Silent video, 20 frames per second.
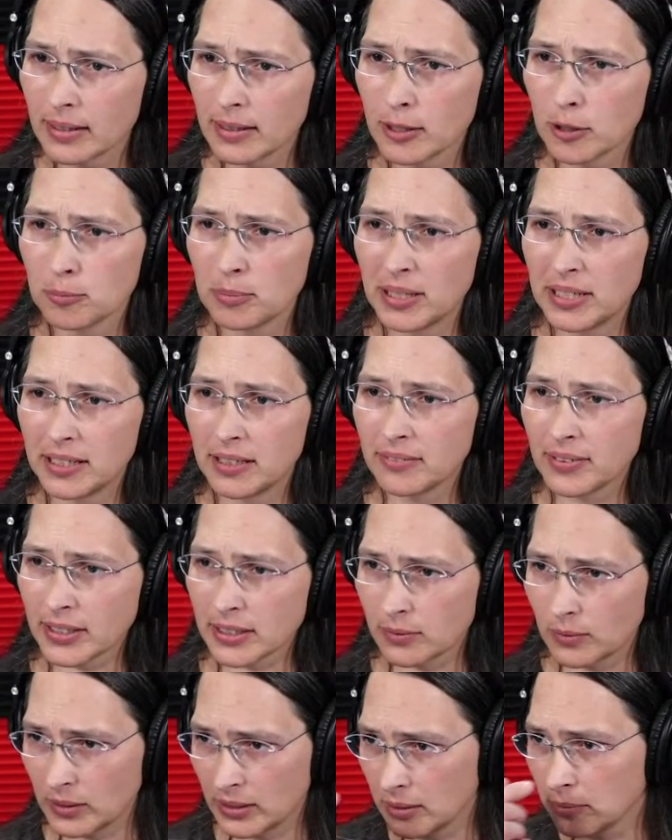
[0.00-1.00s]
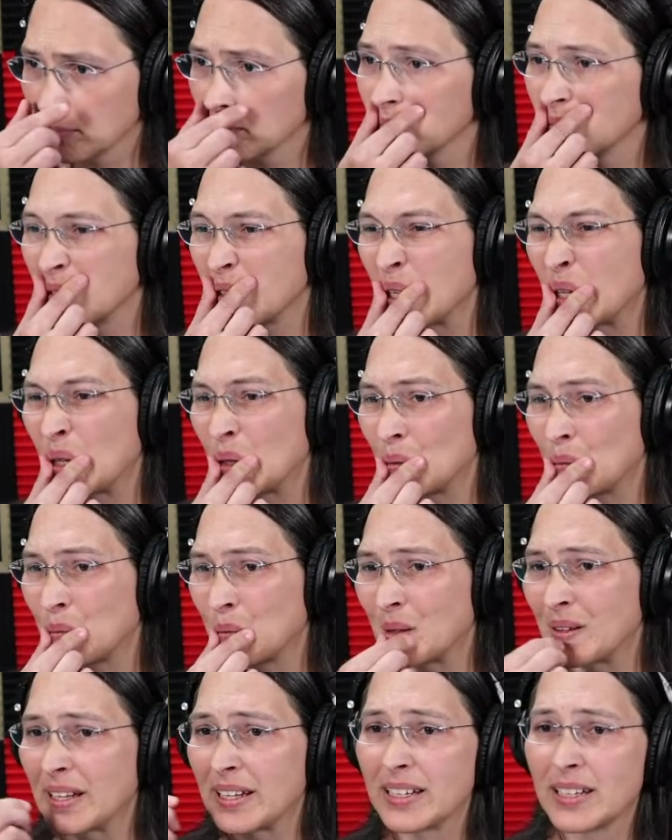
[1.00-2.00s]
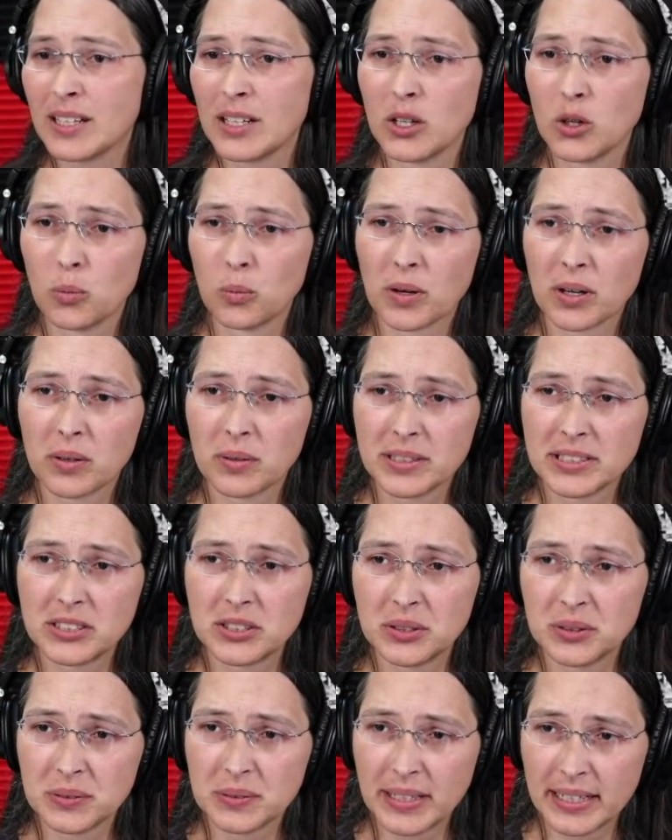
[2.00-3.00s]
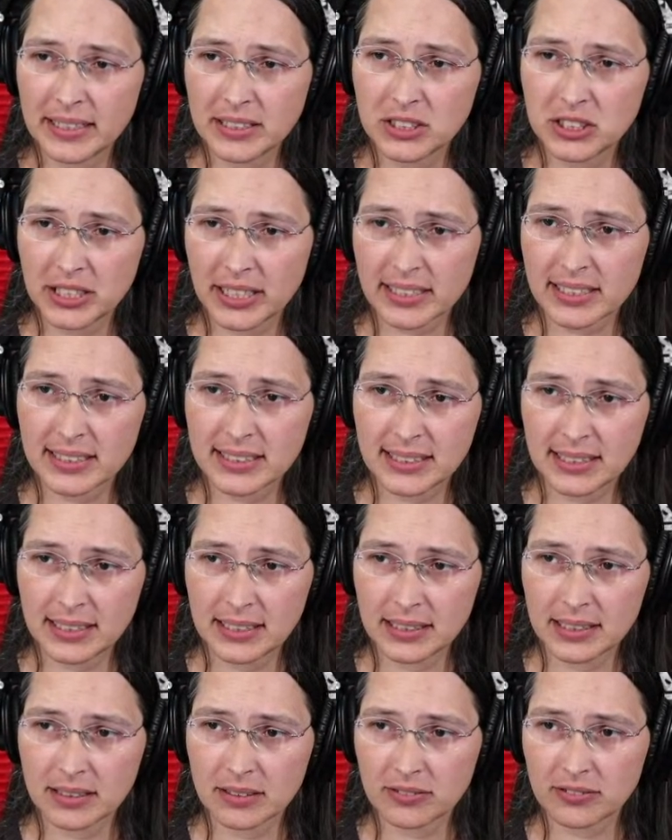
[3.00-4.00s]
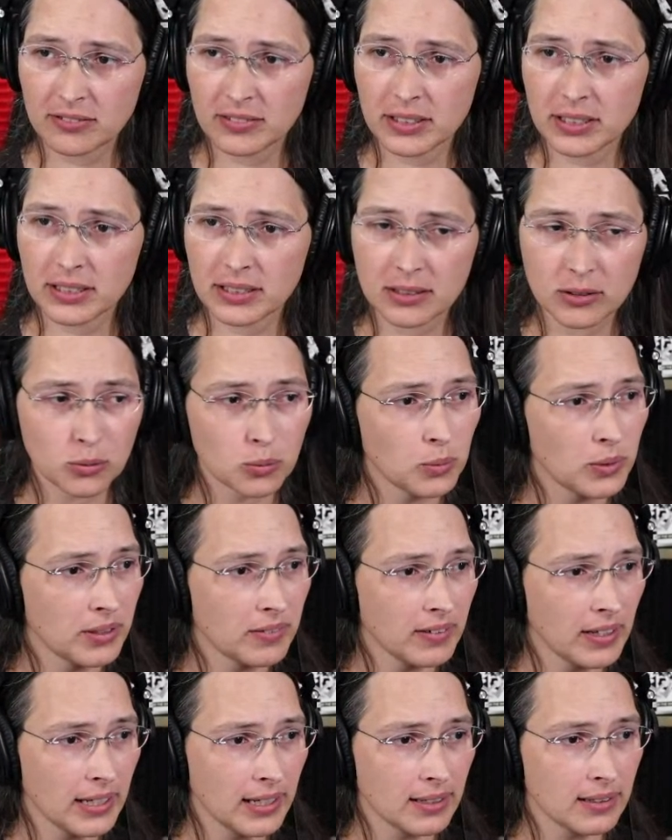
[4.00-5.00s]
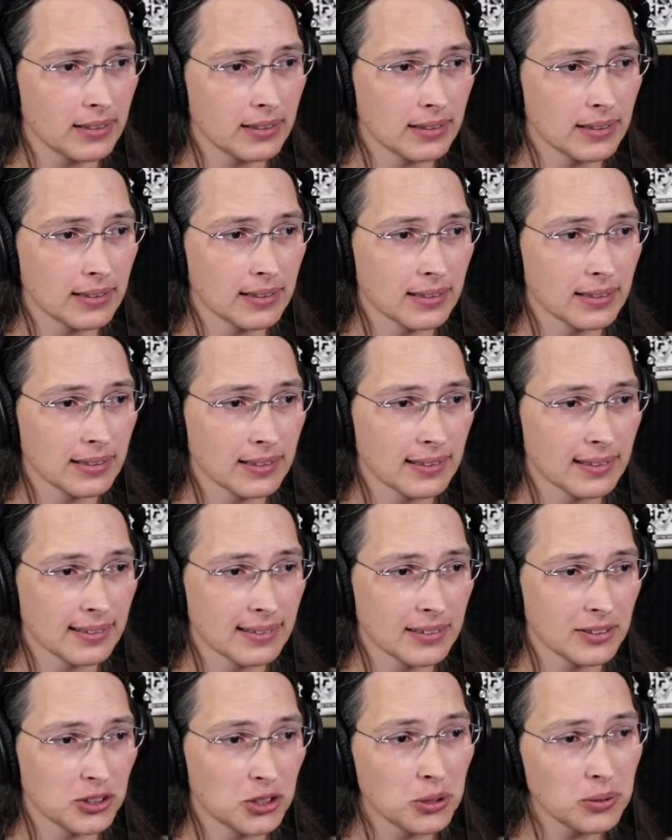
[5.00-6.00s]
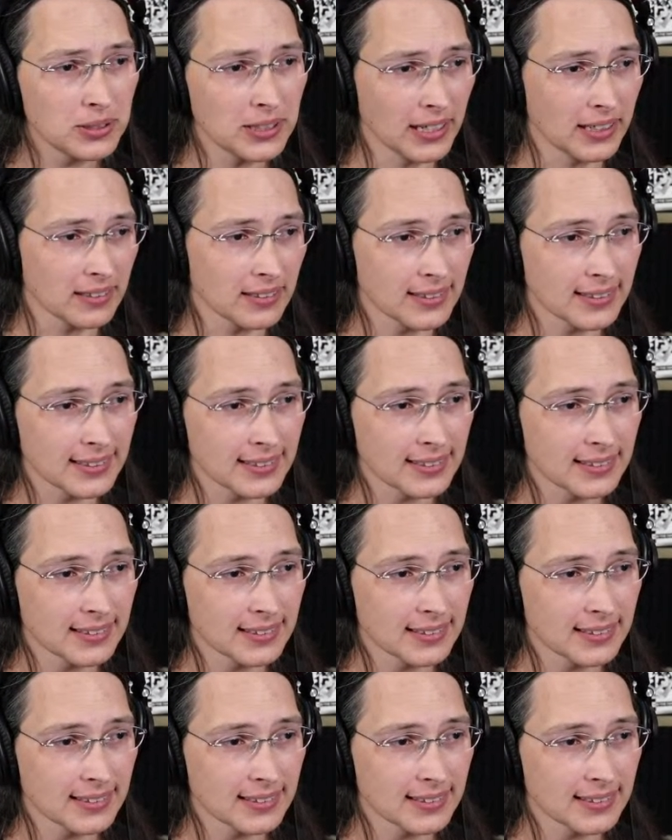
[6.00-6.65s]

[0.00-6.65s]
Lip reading: But effectively, we're going to then check to see if we've hit 2 cycles.